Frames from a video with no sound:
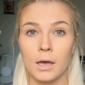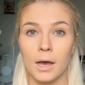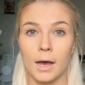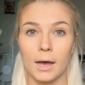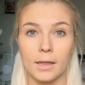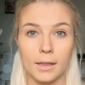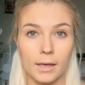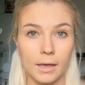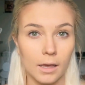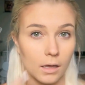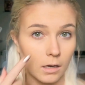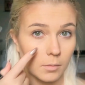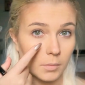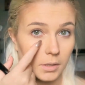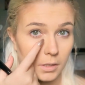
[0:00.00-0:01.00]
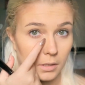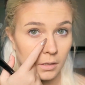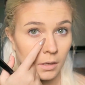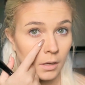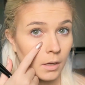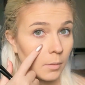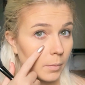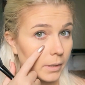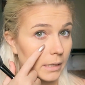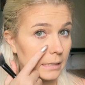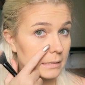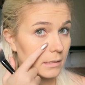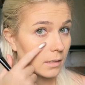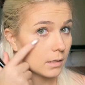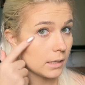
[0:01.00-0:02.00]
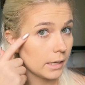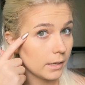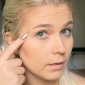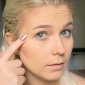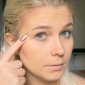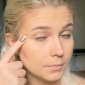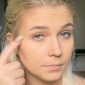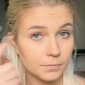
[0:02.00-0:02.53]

highlight, and I'm going to bring it down here,